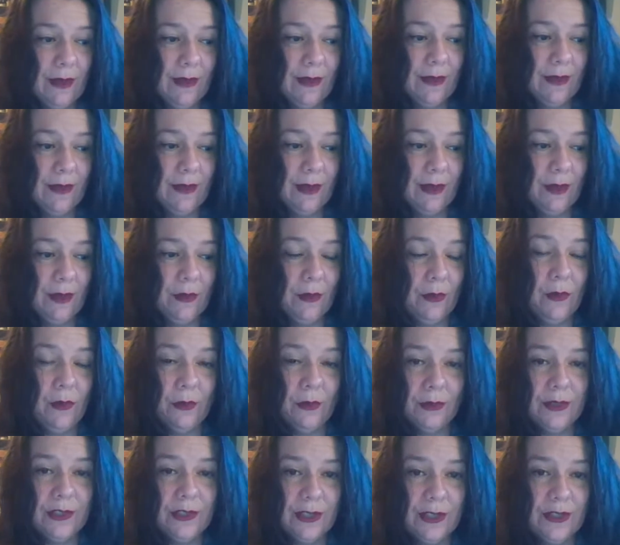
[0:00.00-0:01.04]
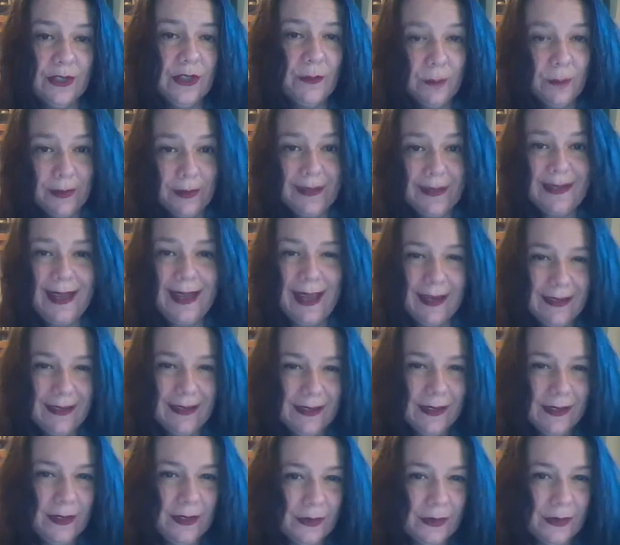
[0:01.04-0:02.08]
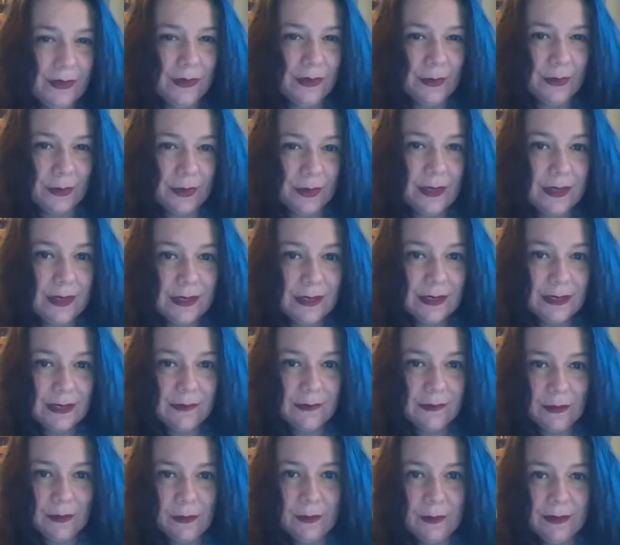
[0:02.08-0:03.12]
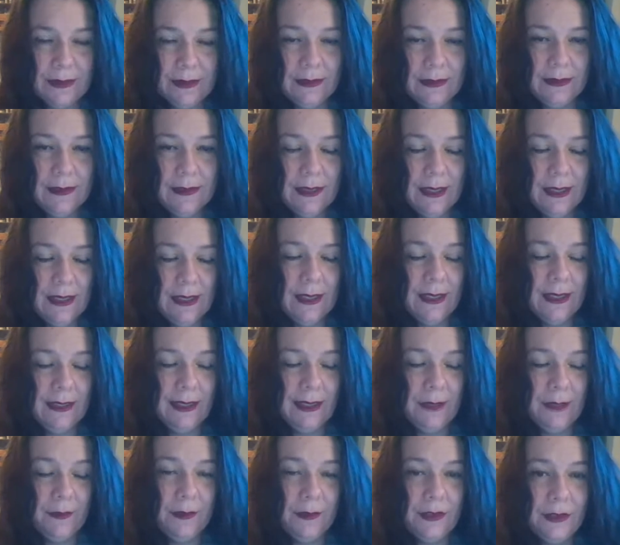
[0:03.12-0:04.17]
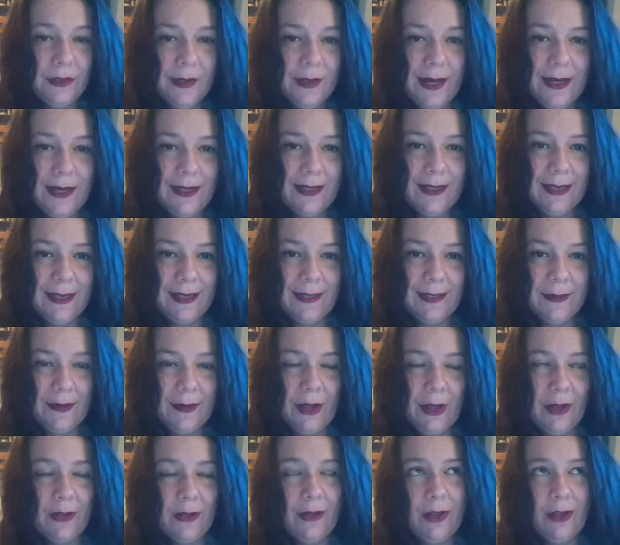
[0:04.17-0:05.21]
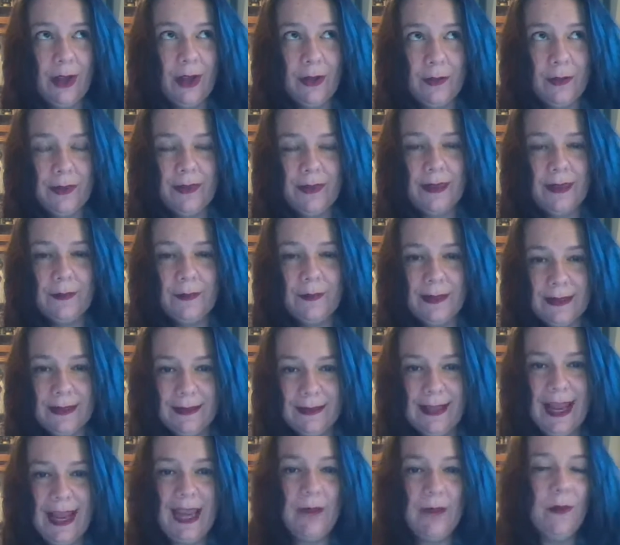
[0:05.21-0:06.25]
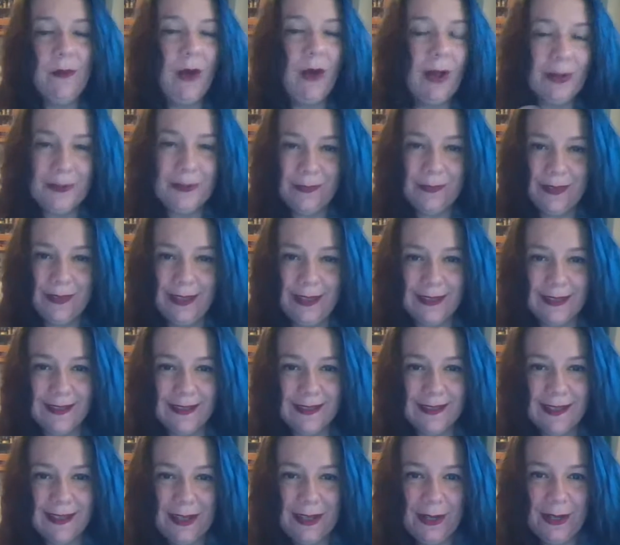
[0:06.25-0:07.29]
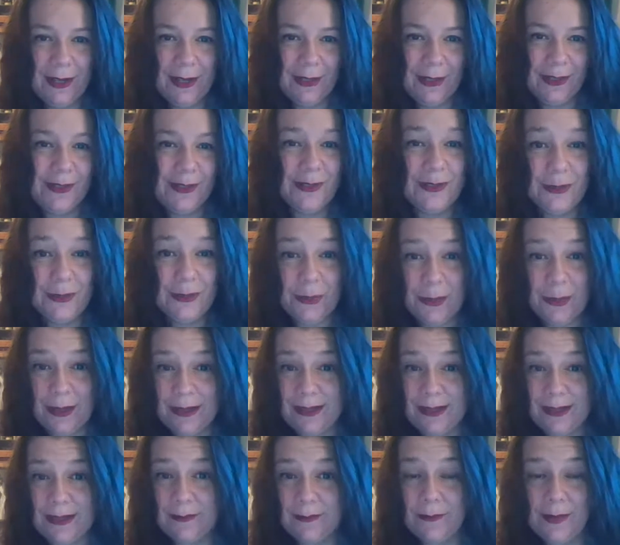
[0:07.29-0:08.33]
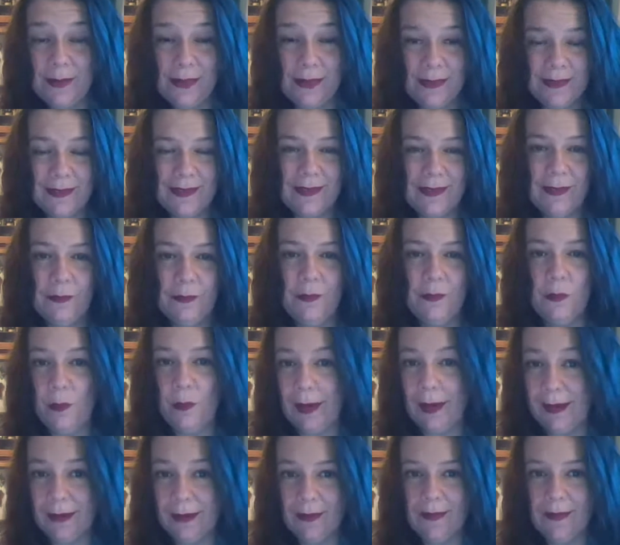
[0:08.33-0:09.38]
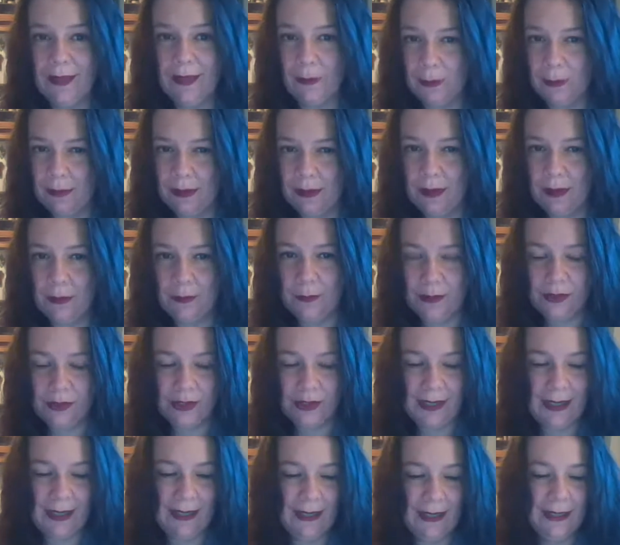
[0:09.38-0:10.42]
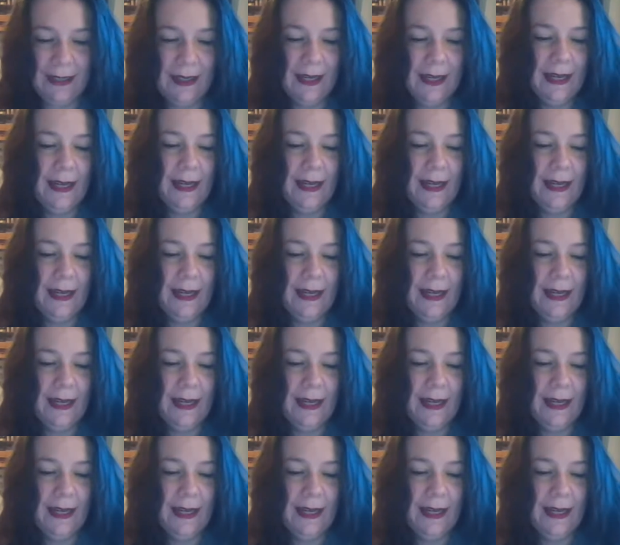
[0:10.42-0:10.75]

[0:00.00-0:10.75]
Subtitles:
their origin, to protect their source, if you will, they were traded, and along with it became all of these stories and myths of where they really originated.